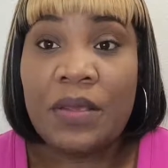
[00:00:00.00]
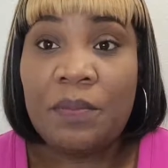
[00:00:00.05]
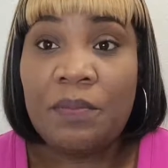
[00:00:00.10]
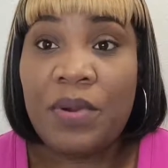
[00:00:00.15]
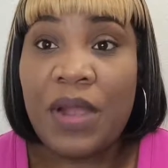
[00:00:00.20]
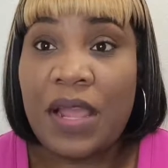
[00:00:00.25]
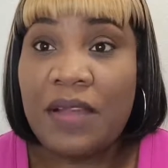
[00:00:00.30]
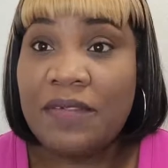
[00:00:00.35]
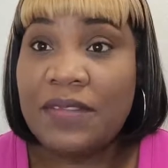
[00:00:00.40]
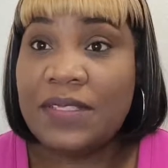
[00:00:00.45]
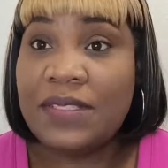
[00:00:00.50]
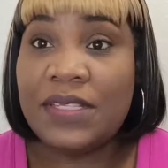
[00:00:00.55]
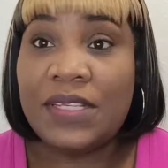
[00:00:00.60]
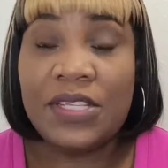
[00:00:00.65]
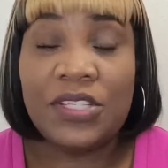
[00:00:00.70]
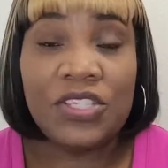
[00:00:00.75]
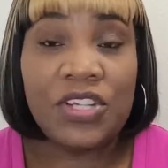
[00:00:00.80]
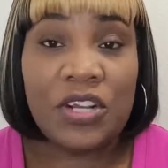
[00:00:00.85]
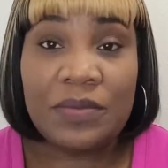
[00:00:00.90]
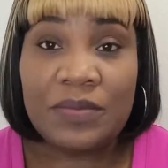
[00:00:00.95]

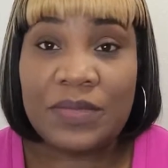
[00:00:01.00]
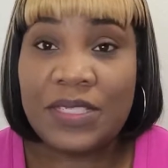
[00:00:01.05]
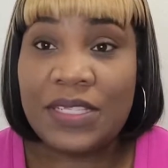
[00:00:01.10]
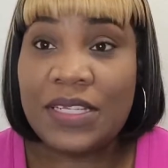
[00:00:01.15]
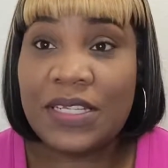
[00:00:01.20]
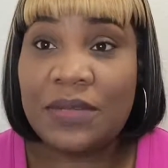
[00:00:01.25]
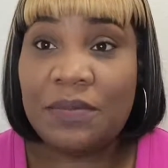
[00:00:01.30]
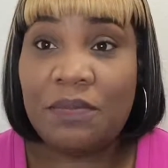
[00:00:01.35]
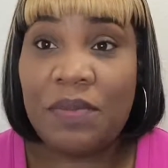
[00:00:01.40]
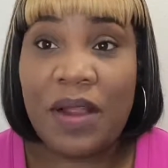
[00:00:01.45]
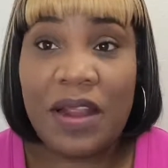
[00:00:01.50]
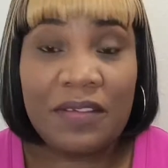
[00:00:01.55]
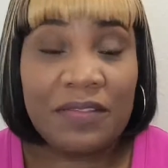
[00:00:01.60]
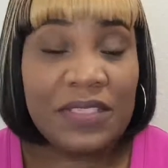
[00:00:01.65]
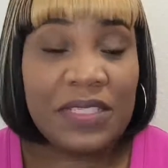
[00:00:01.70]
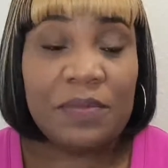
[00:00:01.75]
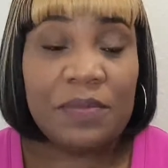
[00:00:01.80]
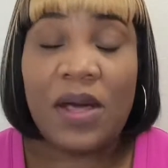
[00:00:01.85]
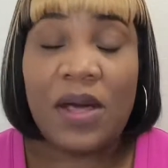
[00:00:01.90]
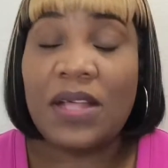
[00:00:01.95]
privacy
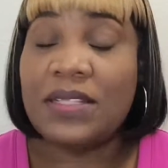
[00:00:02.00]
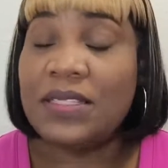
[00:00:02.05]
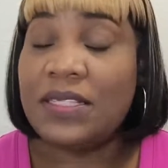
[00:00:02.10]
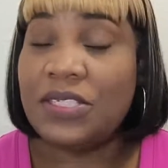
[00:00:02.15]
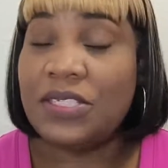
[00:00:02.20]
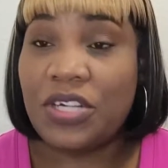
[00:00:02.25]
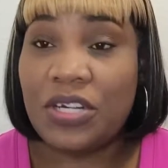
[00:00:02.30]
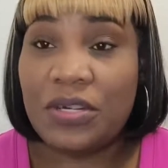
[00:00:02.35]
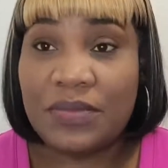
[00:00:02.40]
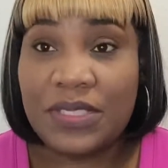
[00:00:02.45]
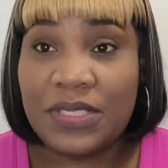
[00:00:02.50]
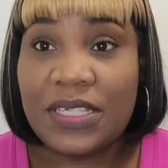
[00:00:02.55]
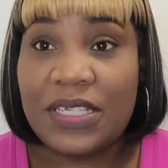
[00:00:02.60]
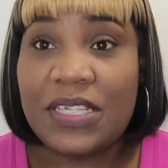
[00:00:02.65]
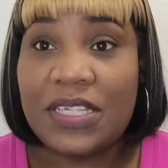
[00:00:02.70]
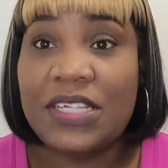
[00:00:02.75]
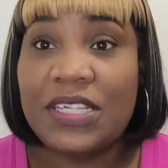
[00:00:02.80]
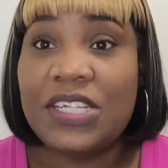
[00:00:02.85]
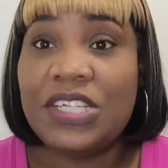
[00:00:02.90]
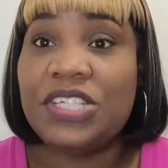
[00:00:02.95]
policy, terms and
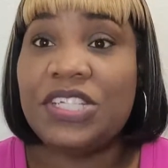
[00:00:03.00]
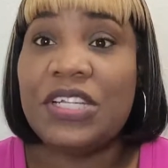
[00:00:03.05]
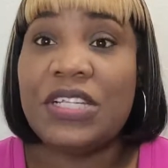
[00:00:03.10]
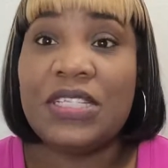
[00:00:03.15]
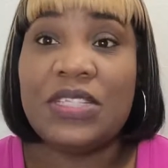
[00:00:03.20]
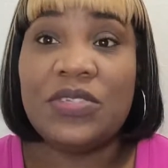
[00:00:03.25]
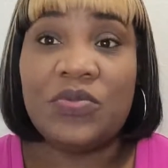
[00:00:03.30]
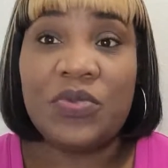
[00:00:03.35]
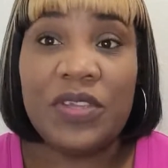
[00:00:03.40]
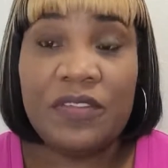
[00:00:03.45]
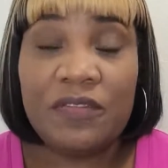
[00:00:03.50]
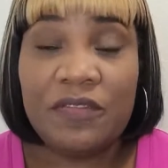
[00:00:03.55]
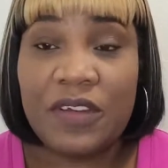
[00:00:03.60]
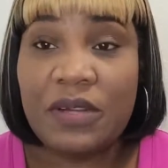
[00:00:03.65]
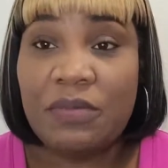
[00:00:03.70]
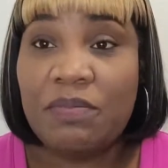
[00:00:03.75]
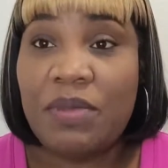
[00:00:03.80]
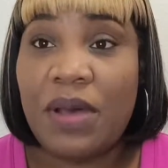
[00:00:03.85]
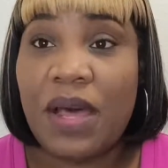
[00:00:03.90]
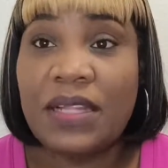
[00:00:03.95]
conditions,
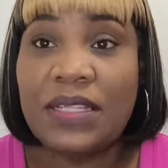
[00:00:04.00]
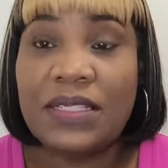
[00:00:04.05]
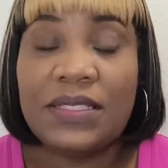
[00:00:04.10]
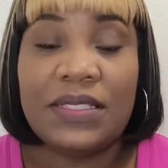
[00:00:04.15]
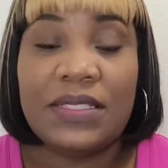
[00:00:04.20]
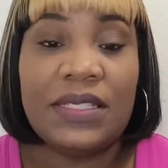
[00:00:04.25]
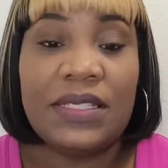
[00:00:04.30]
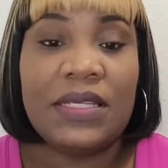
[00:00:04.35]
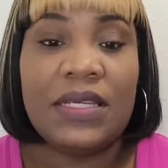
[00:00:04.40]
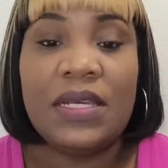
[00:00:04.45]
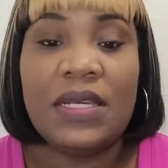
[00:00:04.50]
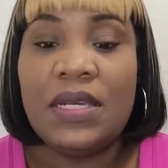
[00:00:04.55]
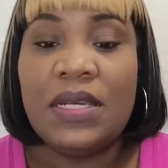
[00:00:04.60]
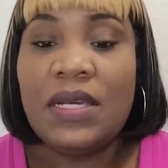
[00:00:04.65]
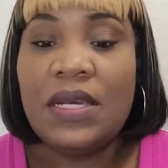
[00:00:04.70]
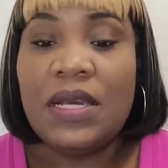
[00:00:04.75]
refund policy,